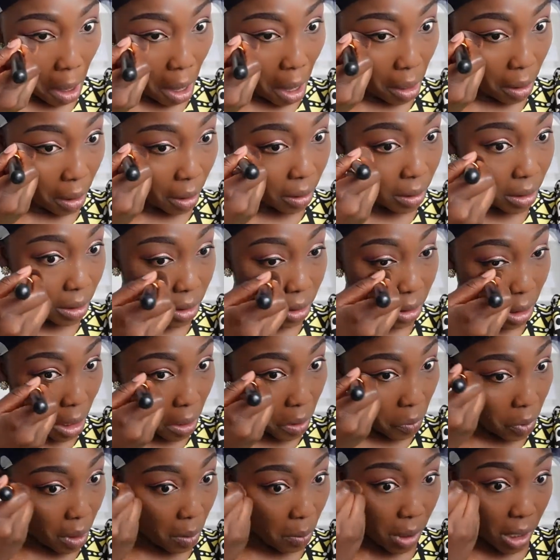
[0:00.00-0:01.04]
I
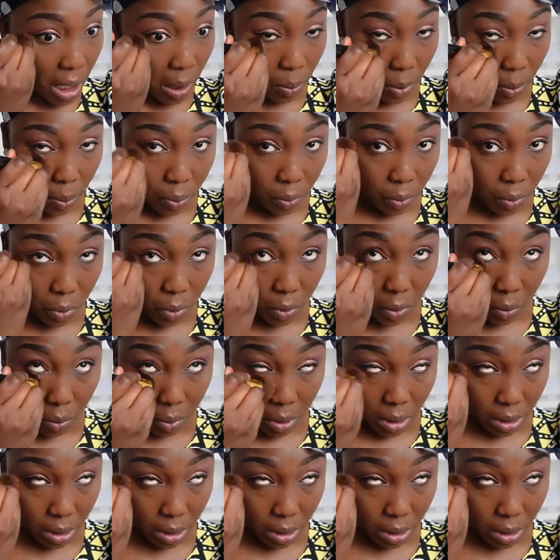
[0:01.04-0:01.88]
understand why many people do